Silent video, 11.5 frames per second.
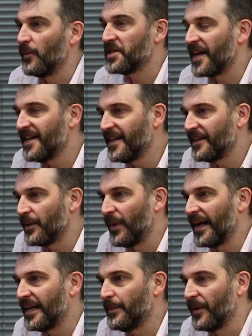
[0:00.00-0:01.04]
taking the
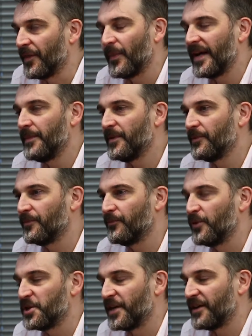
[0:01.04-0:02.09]
paper
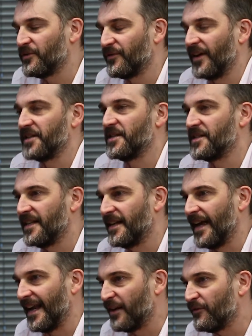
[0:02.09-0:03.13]
which in actual fact is the
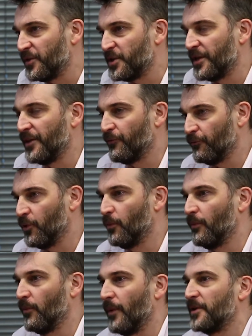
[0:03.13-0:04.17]
elephant in the
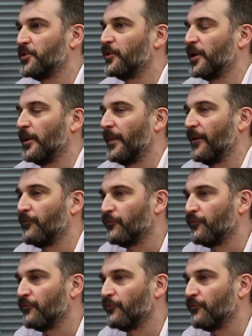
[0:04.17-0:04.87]
room when we're talking about